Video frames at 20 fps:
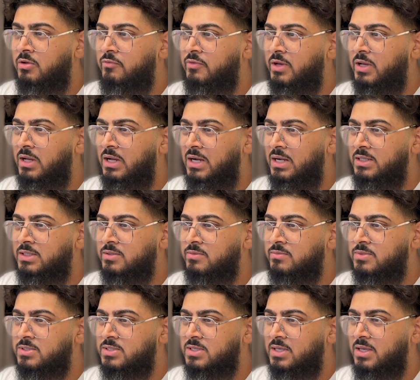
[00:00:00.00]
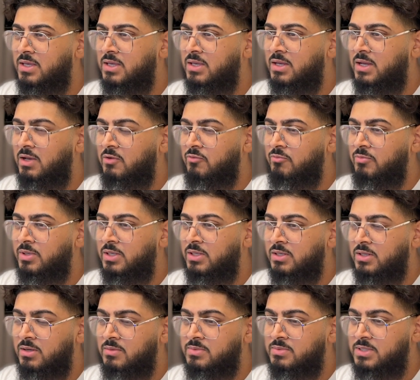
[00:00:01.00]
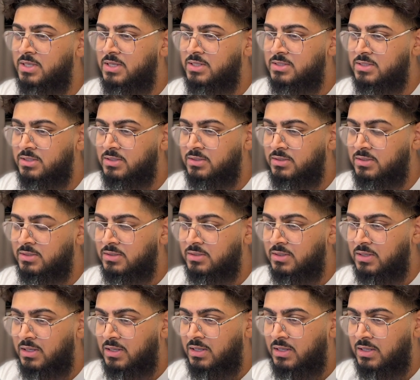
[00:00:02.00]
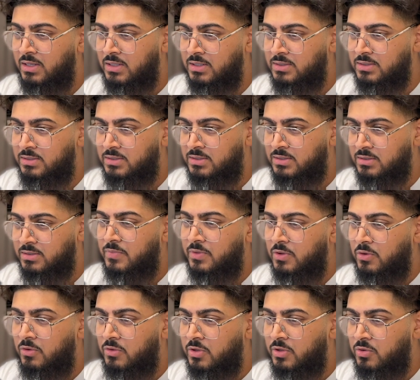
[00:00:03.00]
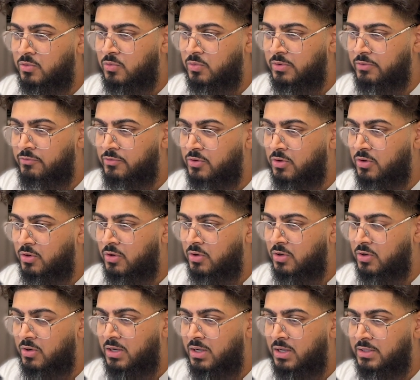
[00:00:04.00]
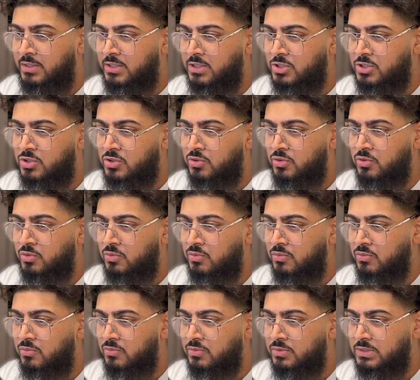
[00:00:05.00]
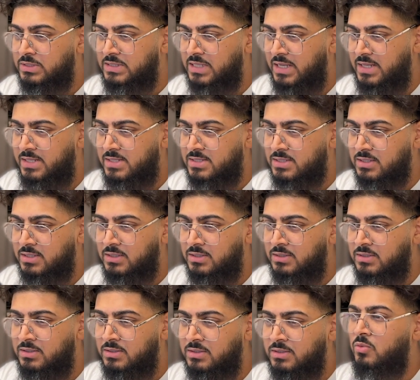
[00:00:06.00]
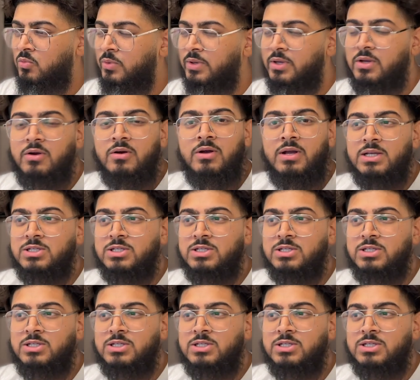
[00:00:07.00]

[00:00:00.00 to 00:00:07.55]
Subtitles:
of our items here have been updated, and although we've got additional data, we can't